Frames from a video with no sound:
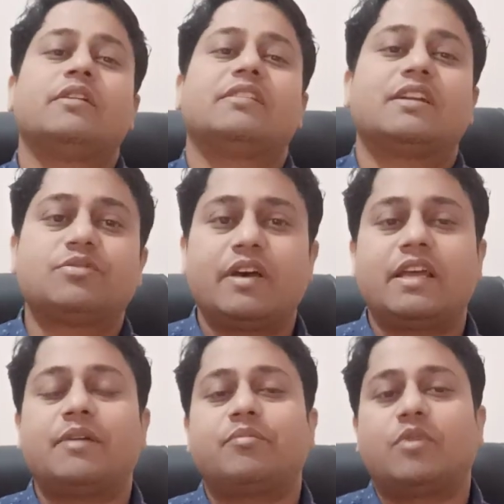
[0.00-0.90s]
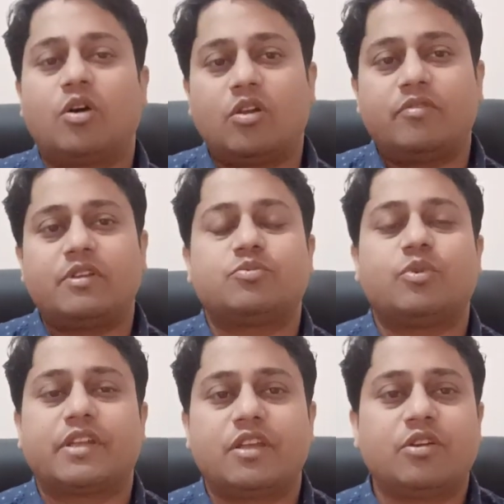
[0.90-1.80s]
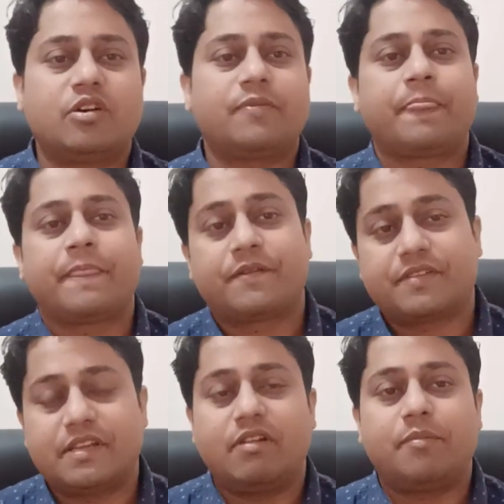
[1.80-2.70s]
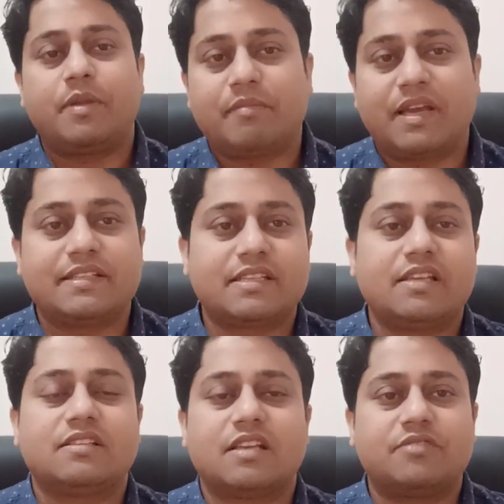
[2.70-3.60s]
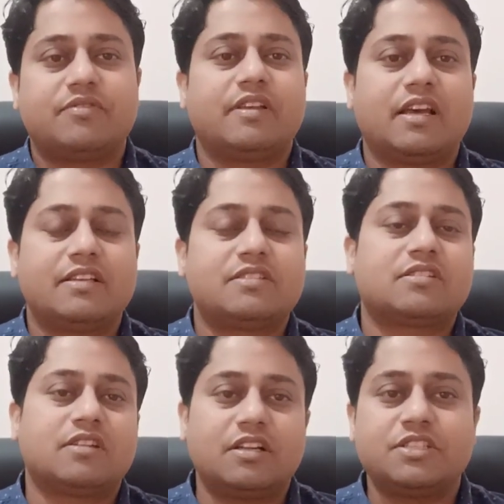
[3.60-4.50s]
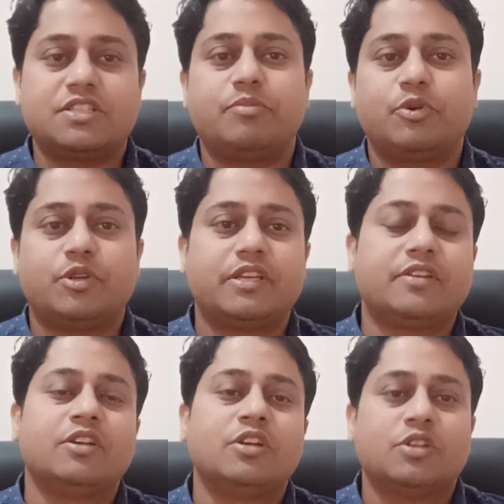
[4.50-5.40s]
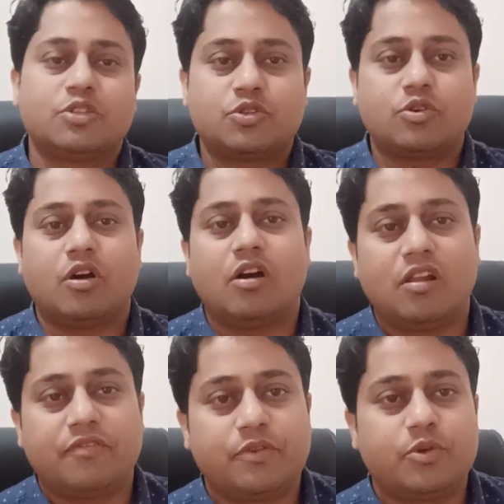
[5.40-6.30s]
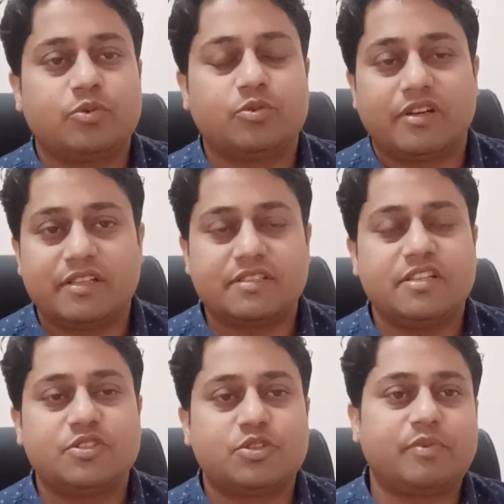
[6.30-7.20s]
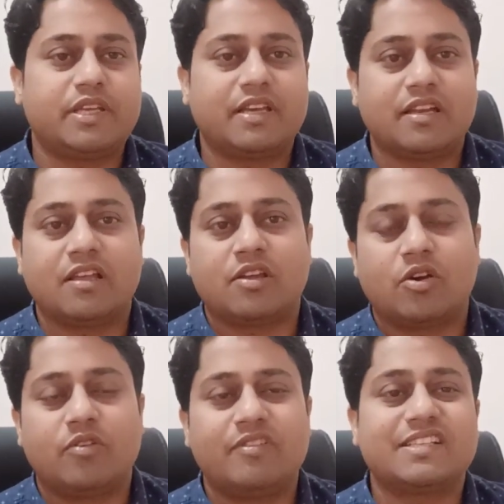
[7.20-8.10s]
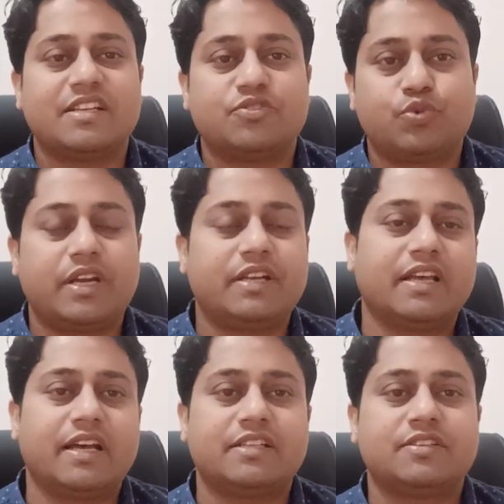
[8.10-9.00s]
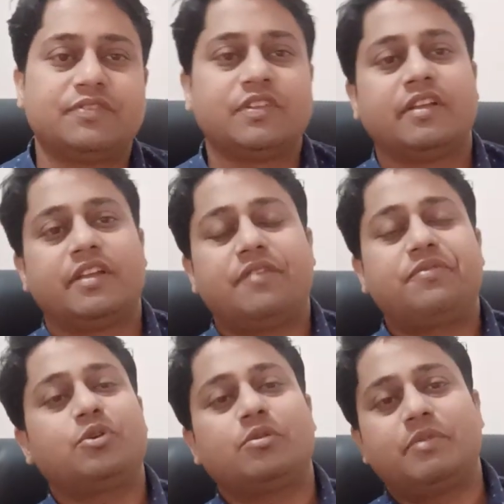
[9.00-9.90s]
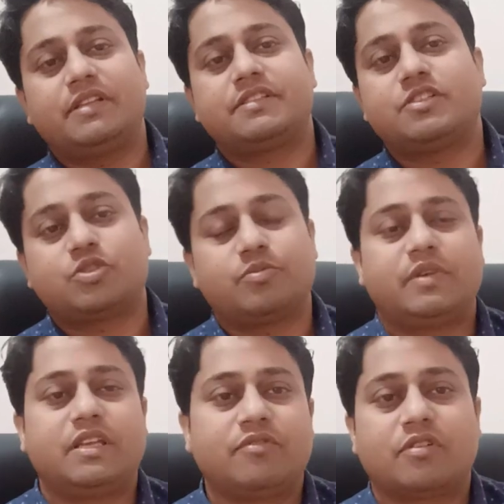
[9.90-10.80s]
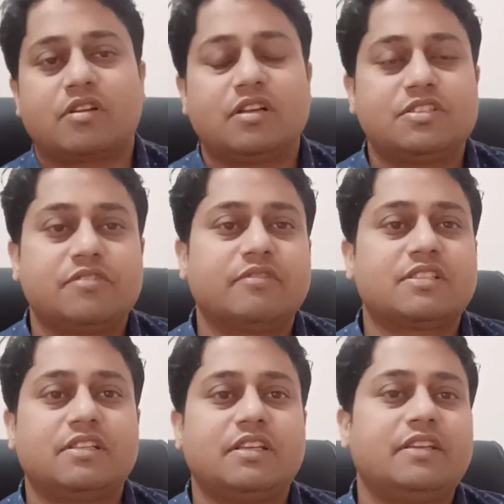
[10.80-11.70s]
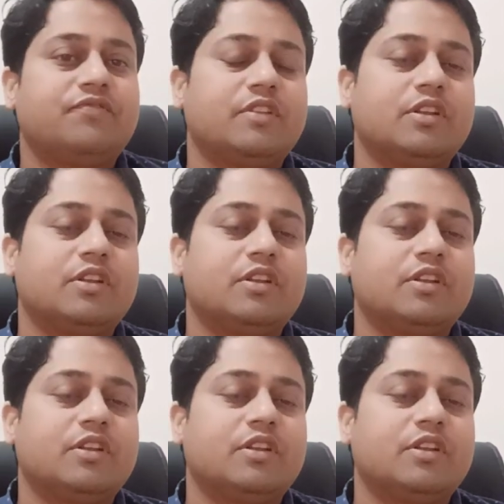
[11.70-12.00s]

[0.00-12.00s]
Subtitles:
That's why I'm always working on developing my skills as well as contributing to all of you who are listening to me. And I always iterate that if you'll be listening to me for continuously